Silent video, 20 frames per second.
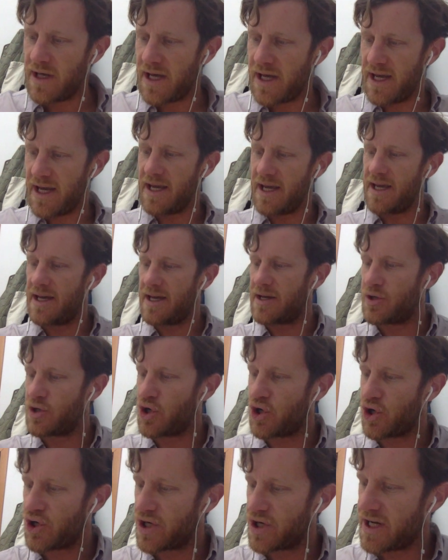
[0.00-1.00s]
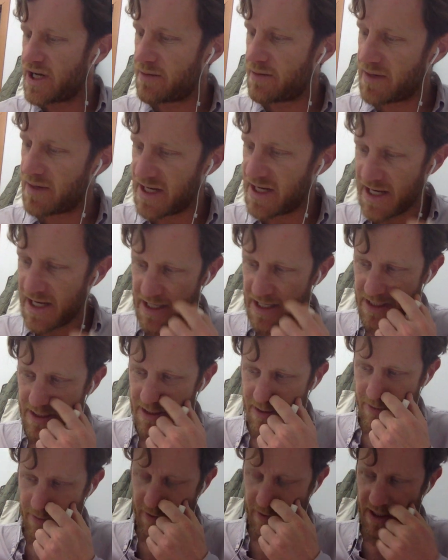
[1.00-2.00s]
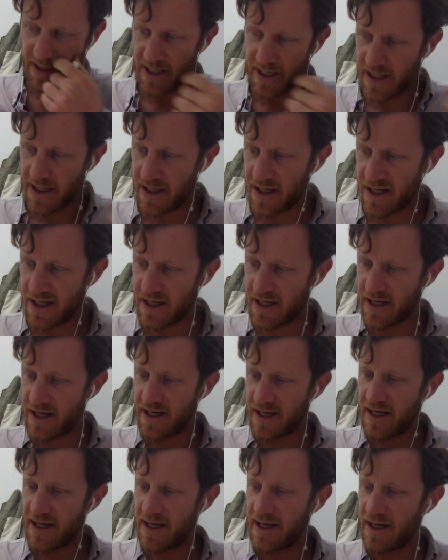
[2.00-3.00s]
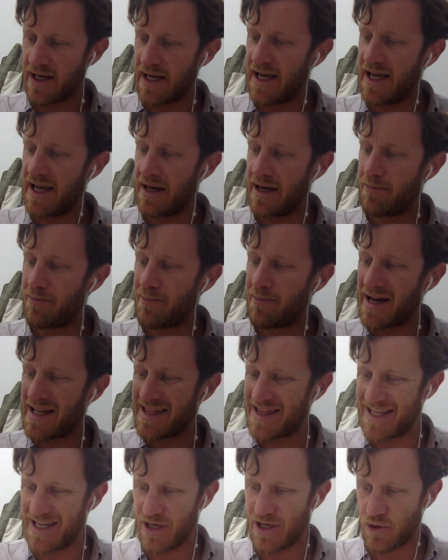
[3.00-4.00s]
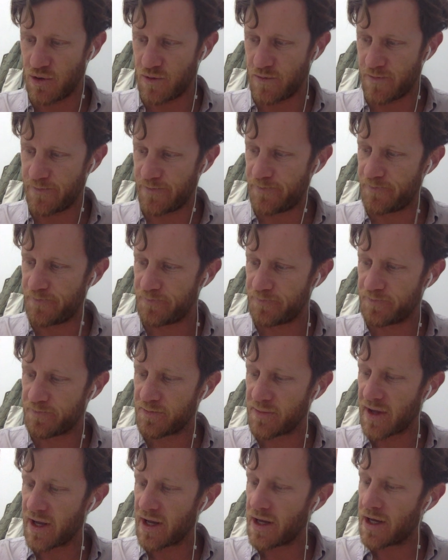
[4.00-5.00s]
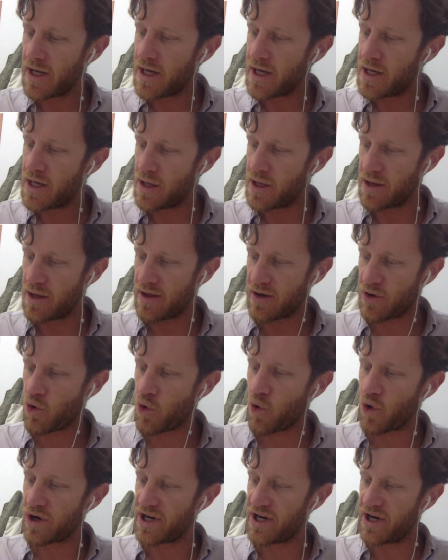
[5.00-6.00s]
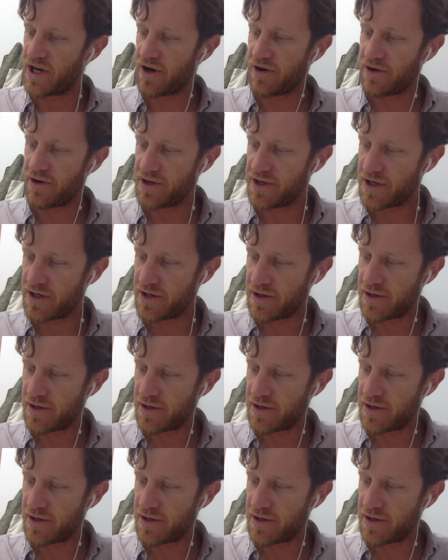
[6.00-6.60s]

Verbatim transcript: Hey, Jon and Beñat. We had uh, El Patio, the courtyard.